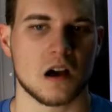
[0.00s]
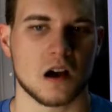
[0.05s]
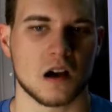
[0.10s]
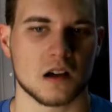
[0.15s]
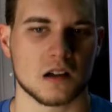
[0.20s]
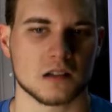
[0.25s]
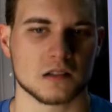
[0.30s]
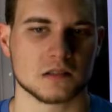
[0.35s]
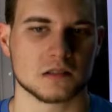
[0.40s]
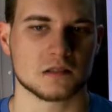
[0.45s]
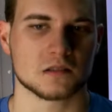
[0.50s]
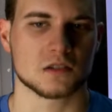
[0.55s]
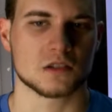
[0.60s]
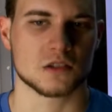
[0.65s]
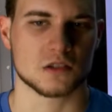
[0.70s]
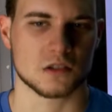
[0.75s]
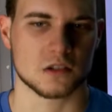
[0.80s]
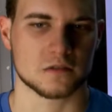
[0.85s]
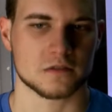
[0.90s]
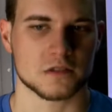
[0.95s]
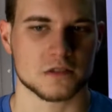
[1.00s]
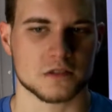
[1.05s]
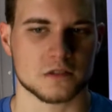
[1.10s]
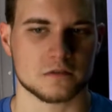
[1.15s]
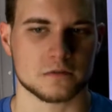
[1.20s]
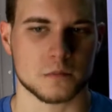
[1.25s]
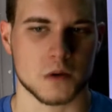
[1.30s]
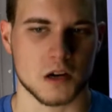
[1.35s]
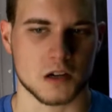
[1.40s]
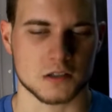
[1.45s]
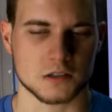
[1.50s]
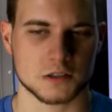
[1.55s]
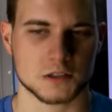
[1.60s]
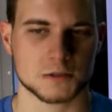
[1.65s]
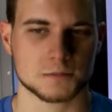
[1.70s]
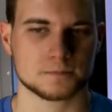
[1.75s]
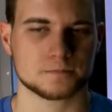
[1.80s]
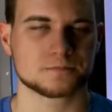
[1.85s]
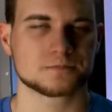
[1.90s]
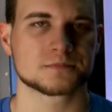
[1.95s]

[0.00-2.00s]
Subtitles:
on the surface of Mars.